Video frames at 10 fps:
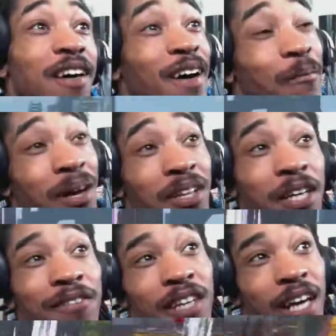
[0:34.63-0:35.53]
Um, I
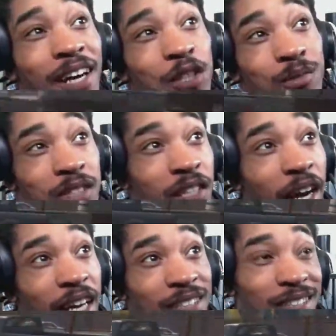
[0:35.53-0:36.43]
love the costumes that they're
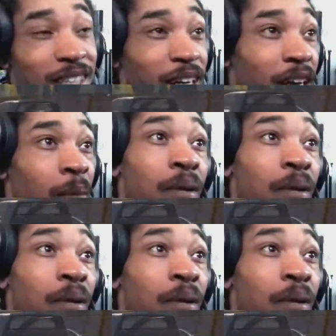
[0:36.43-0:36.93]
adding to the game.